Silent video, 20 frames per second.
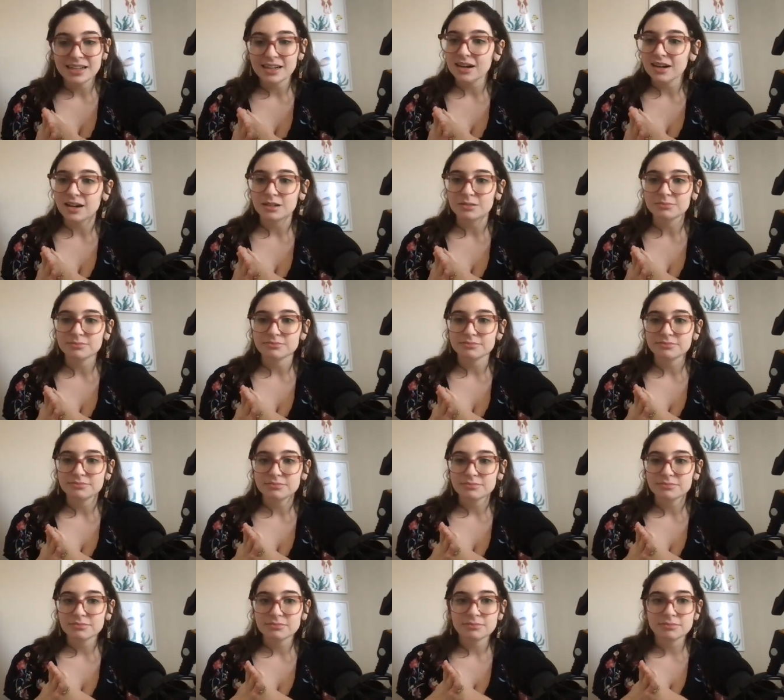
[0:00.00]
Um,
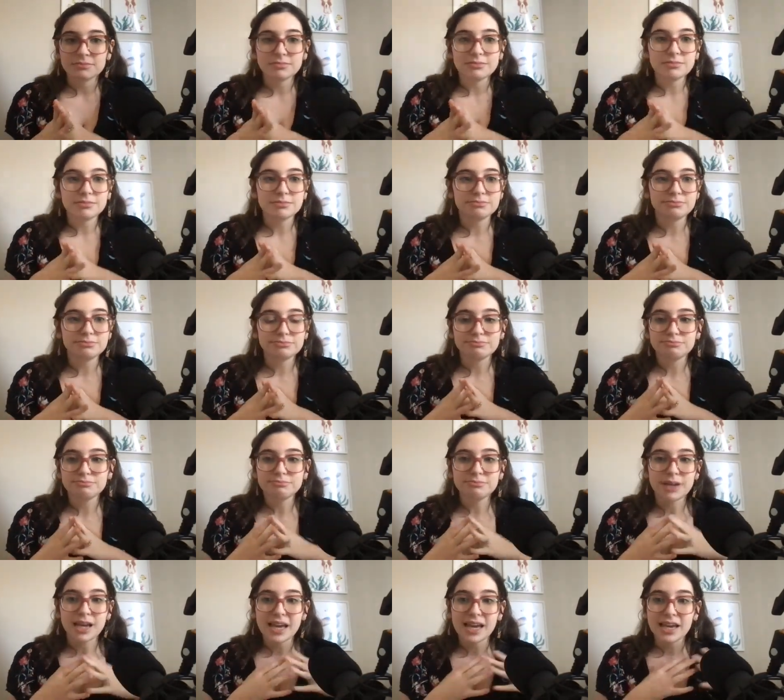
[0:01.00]

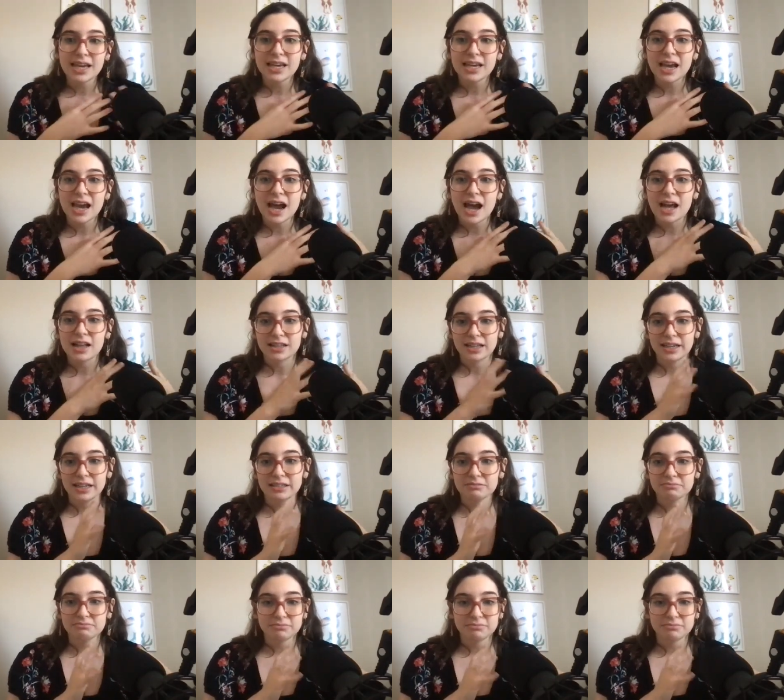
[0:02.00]
may like